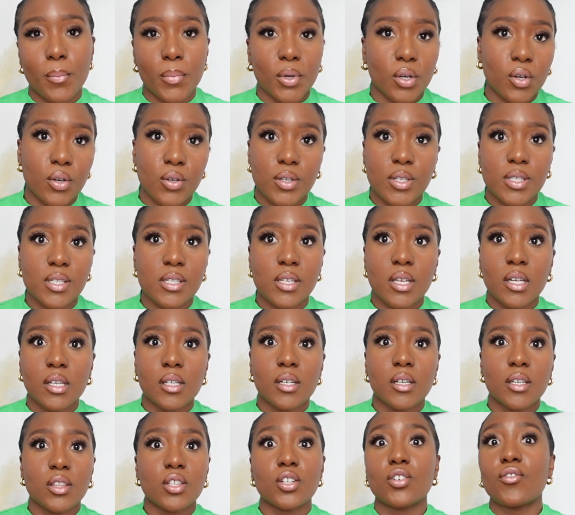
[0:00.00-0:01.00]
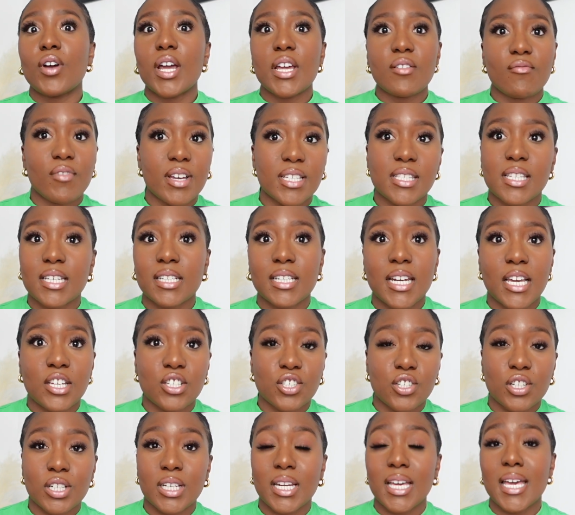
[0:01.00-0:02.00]
Because the Great
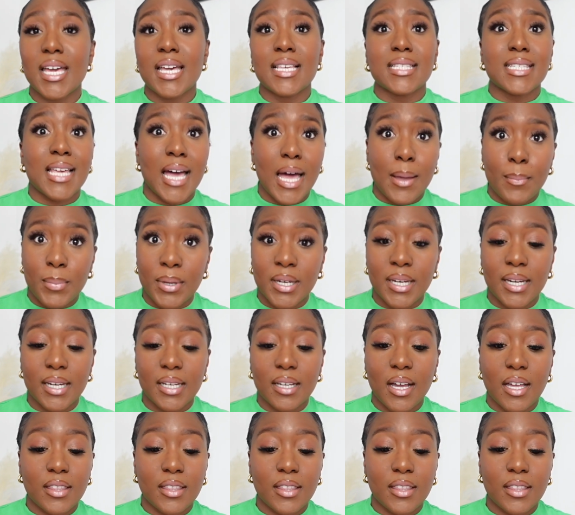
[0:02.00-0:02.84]
Resignation is happening.